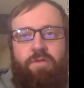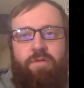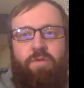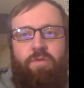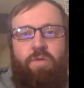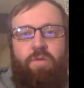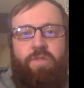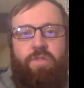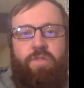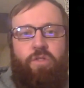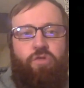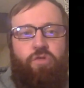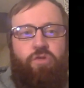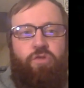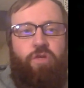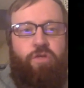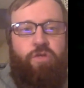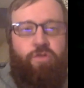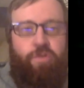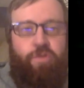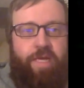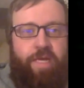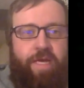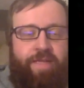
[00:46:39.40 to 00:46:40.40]
who wants to
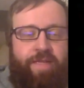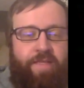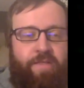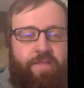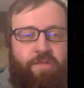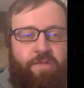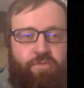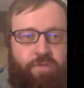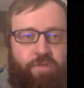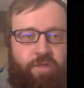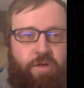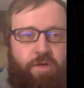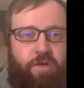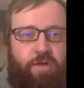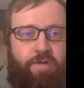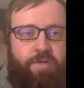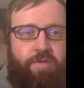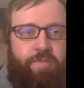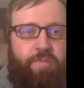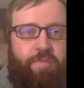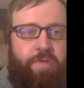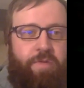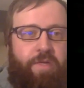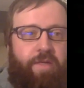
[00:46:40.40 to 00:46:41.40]
structure that? That's
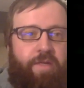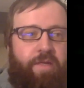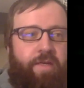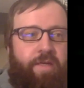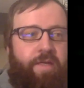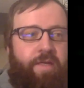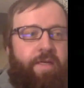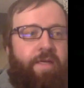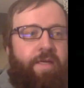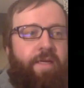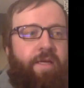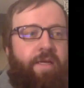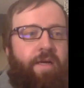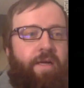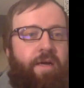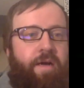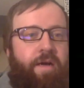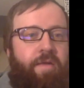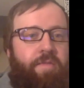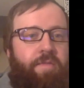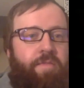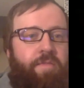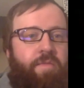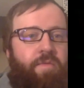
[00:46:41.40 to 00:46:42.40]
retarded. But
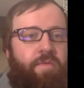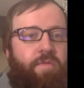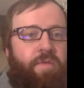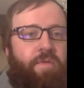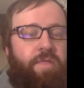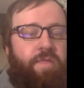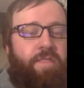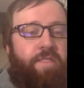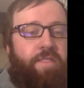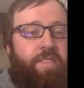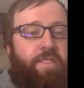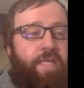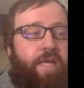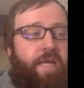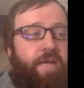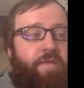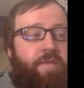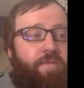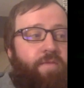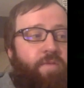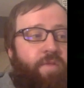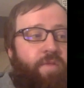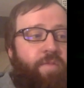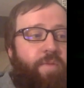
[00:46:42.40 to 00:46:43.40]
um,
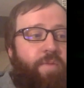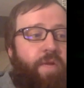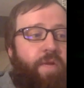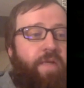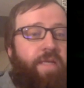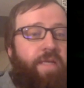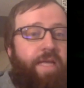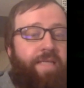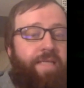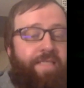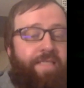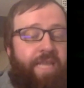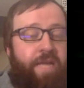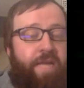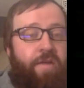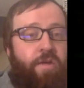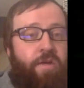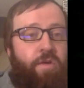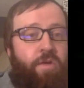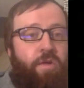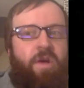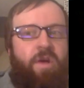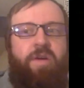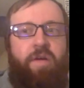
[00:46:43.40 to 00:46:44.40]
instead, with the podcast, I
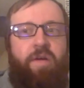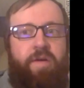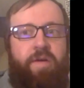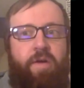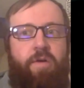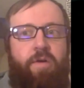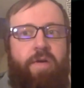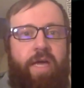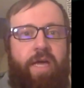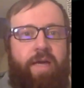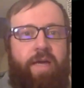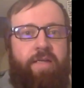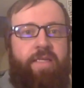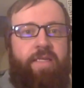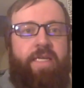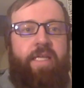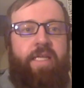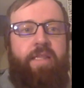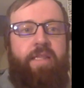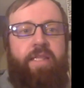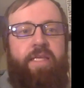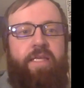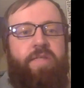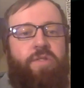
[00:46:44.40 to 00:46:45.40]
knew okay, okay, to
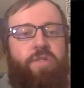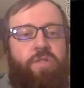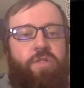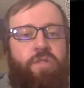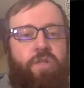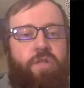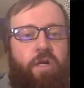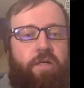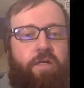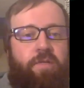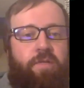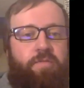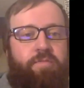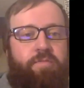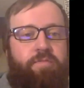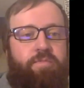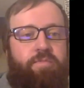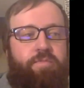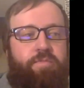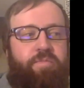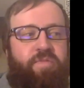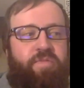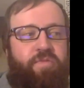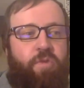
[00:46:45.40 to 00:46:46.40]
get things started,
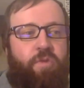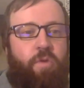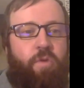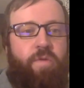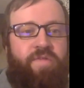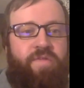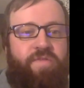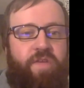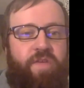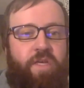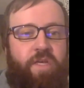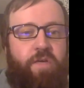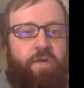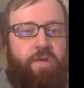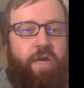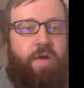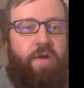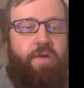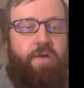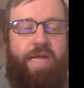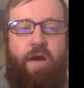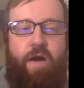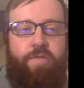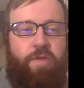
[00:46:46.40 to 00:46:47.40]
before we figure
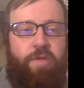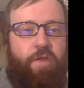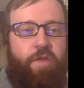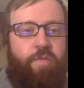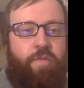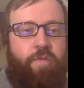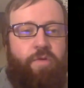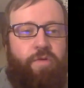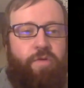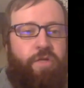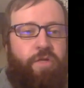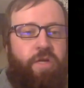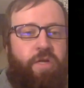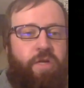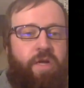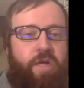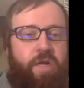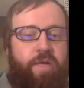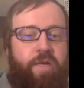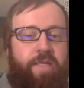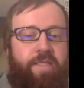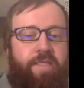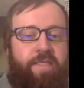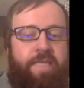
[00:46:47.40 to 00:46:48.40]
out how the other person
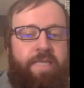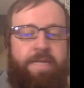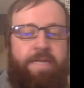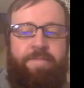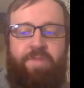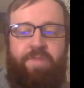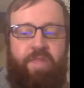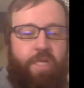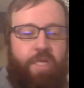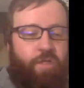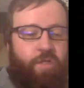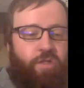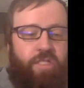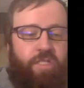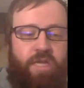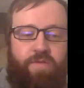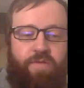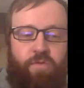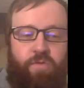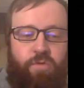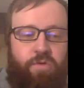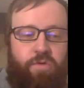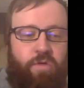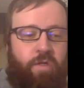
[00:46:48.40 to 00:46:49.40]
operates let's just
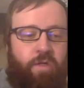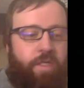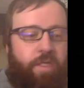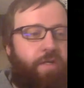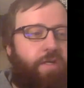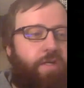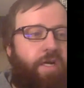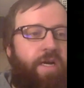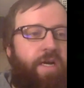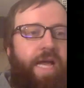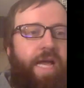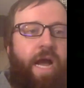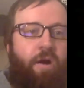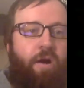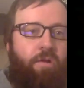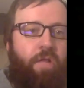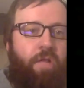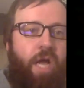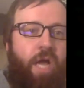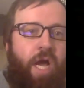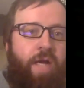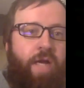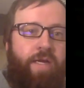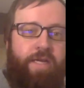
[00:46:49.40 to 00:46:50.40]
have a real clear cut
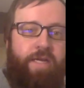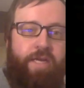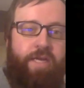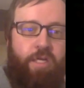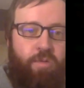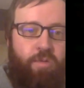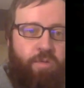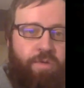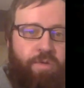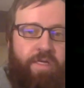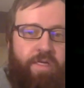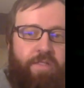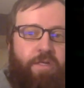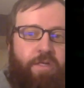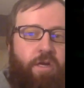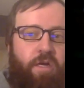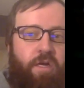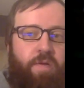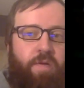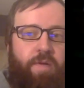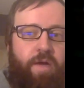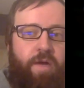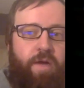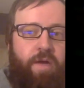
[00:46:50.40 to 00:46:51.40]
outline and here's what we're going to
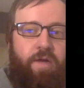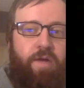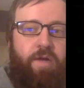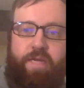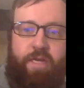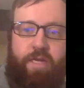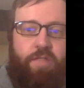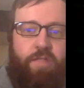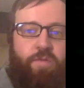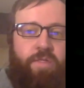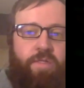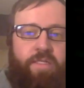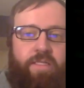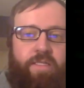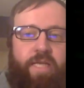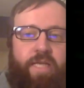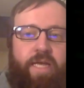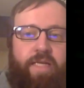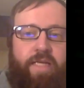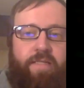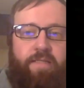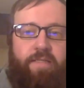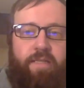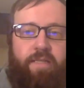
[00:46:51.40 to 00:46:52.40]
talk about and then here's what's
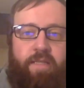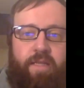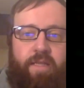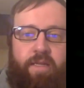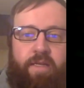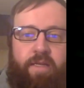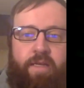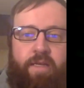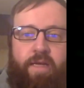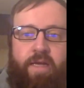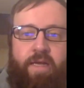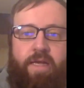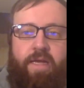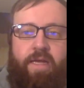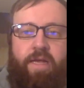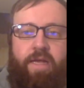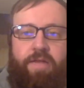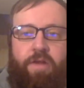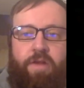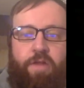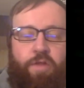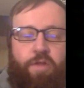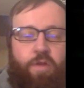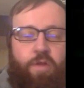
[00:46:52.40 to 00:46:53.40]
next and then
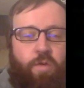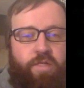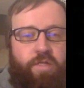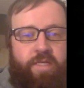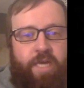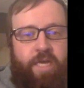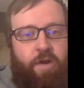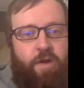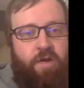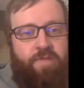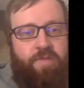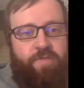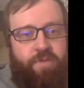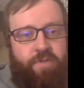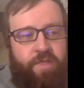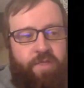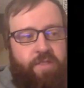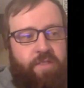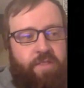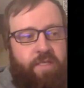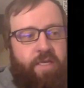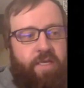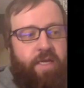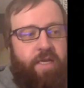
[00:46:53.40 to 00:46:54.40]
and then i'll throw it to derek for
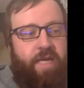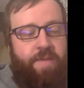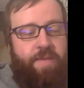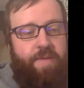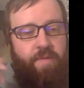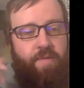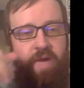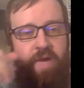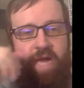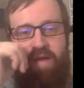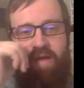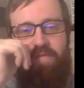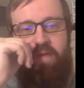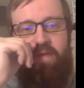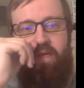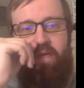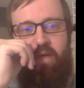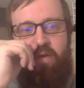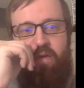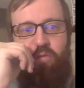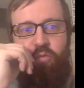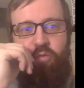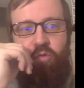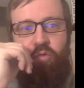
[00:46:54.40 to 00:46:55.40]
this thing and i remember
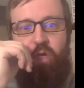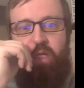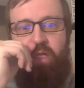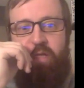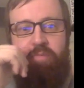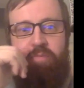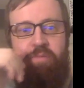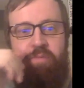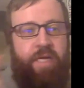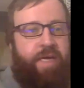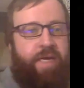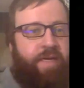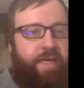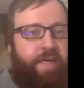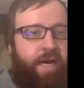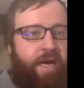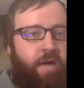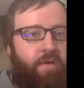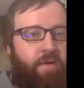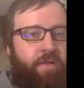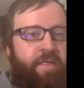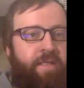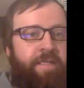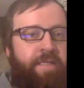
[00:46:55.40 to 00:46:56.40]
having it really planned
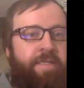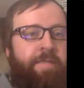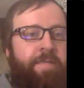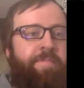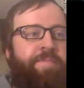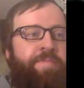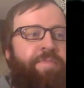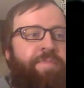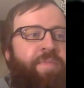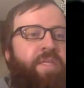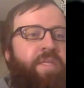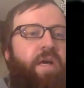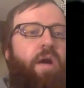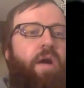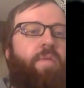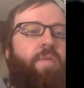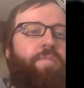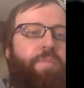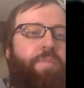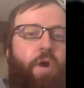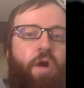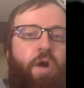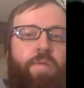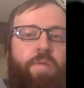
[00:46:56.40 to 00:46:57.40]
out
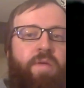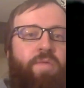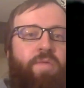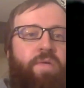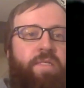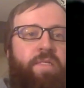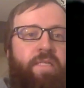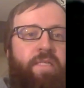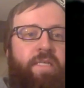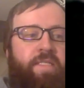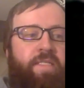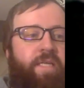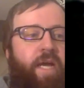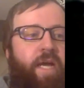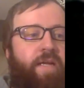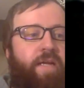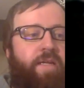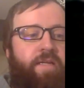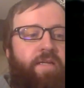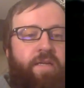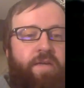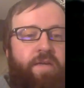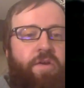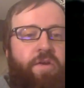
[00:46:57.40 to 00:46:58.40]
part of me was
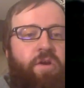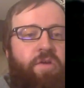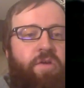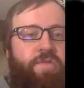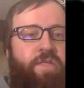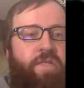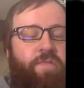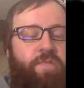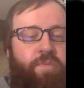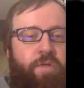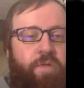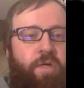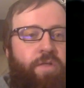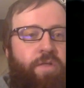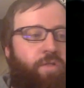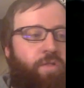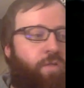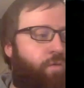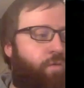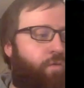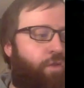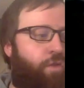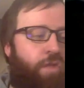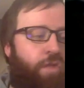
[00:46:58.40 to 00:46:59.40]
excited and nervous but
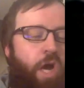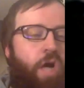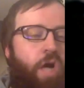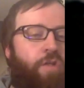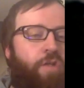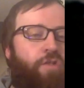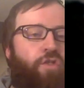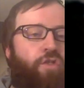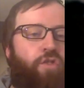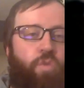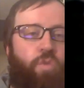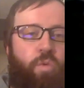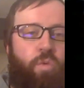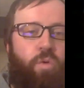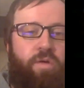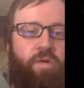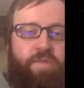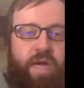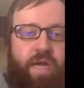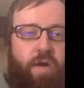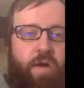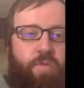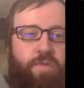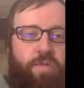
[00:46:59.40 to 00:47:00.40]
also just unsure
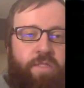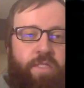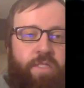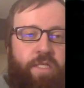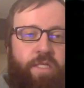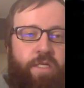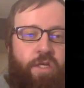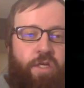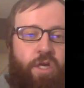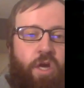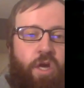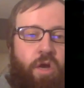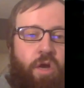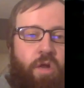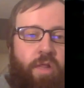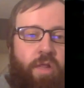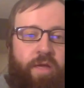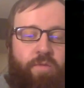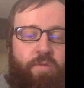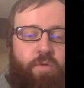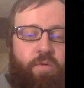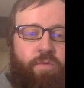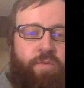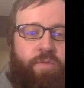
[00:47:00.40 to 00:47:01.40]
of how it was going to go
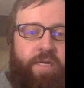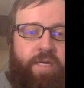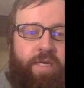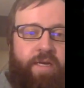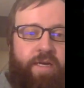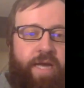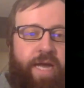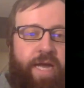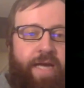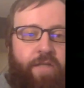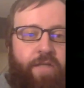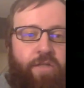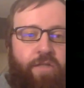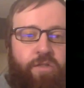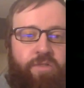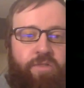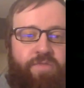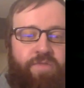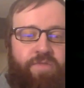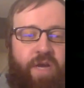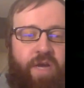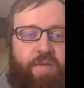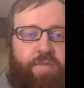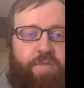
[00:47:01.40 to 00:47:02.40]
like were we going to
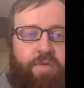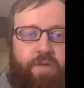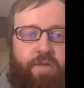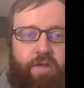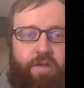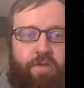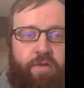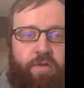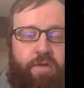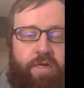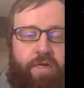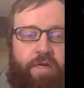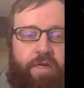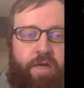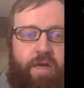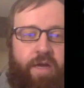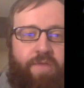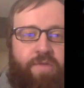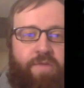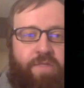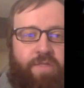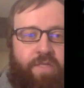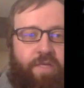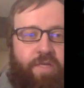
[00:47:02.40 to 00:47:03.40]
actually vibe together in a
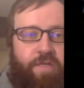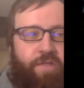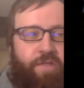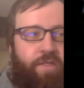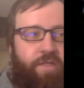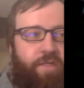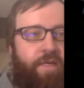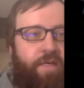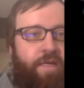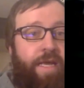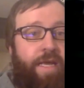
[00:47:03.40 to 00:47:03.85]
conversation